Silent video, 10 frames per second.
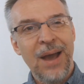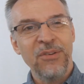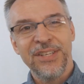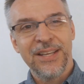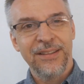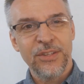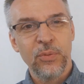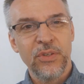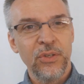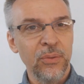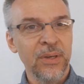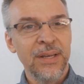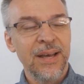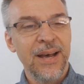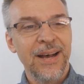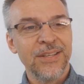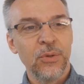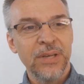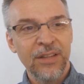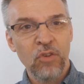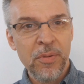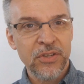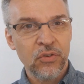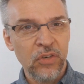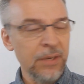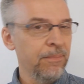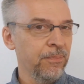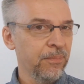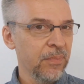I would just get this one too. Uh, so get Rubik's Dream,